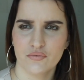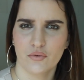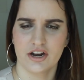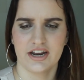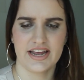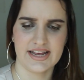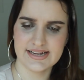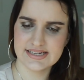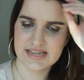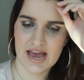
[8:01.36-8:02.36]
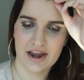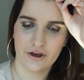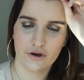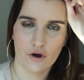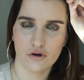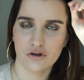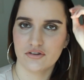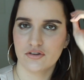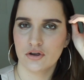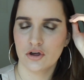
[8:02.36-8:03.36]
of what it is, and it
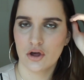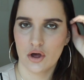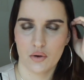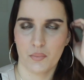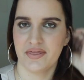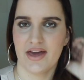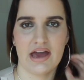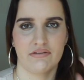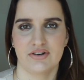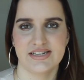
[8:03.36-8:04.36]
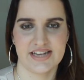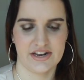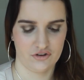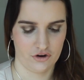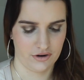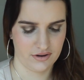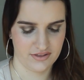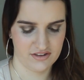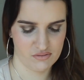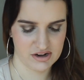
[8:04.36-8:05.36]
goes with every skin tone.
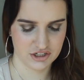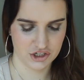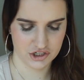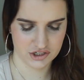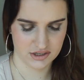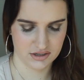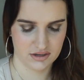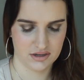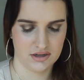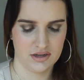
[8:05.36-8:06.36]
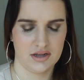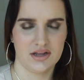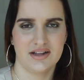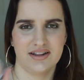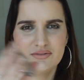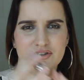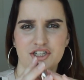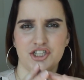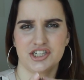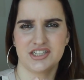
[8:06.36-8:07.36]
This one's
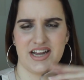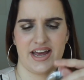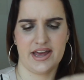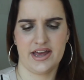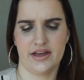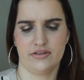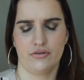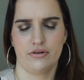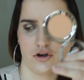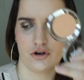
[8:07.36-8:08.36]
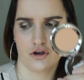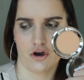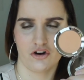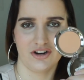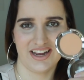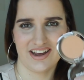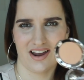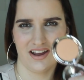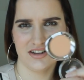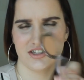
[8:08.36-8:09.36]
just a sort of corally
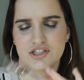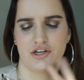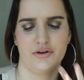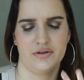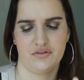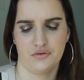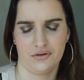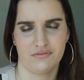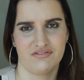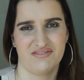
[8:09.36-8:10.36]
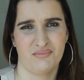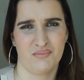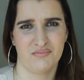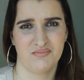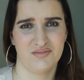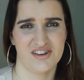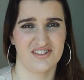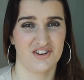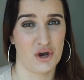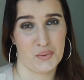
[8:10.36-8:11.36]
colour, so it sort of
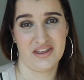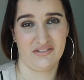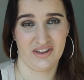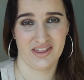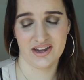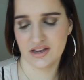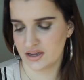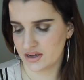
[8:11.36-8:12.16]
doesn't go with everything.